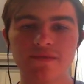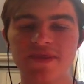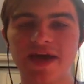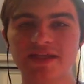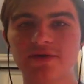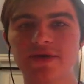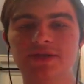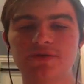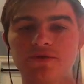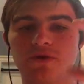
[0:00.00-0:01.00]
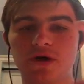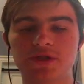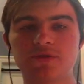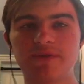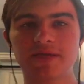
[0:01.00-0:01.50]
That's going to
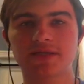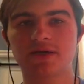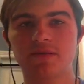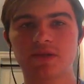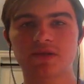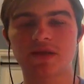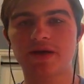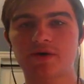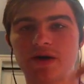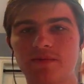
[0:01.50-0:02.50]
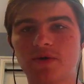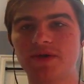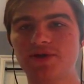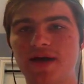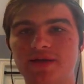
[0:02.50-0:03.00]
also be determined later on. I'm going
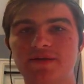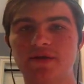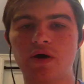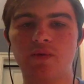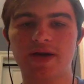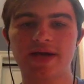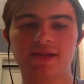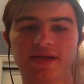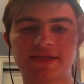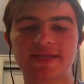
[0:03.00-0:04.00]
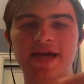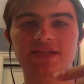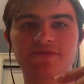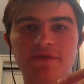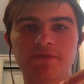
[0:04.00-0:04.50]
to add, when I add like
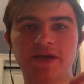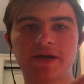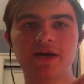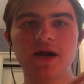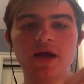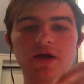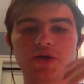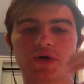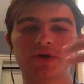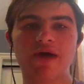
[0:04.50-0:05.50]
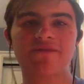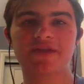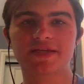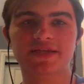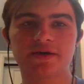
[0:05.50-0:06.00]
stats for the player, your
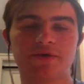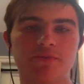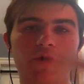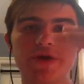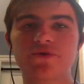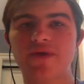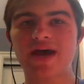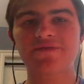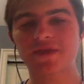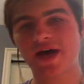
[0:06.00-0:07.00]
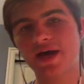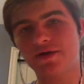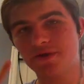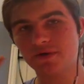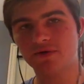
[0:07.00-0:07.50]
crafting skill. The more you craft, the higher
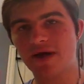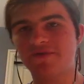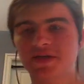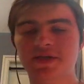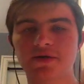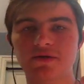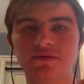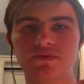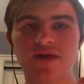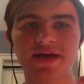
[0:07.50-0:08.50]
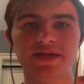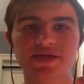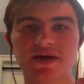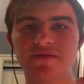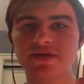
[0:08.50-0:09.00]
the crafting skill rises,
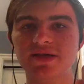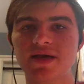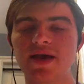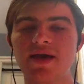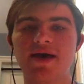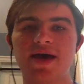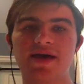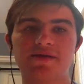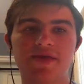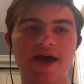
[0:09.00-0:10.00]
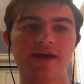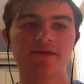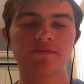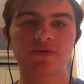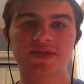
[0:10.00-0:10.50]
obviously, and
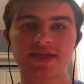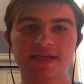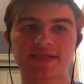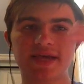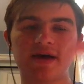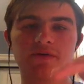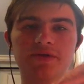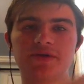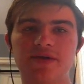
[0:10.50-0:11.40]
that sets down the